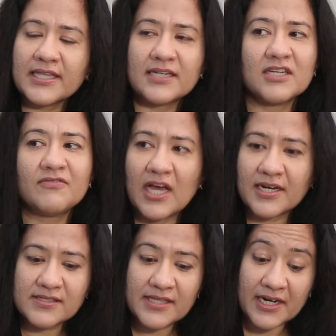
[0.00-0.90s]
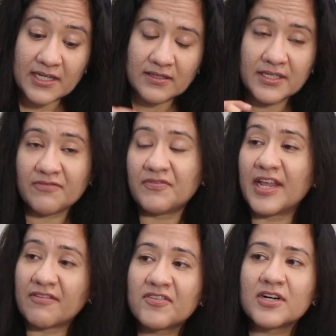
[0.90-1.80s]
that they've done is that they've
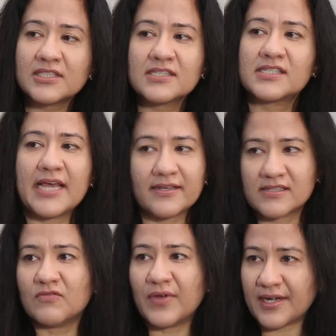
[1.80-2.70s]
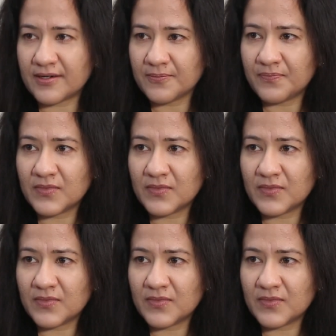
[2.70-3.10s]
deferred this tax event.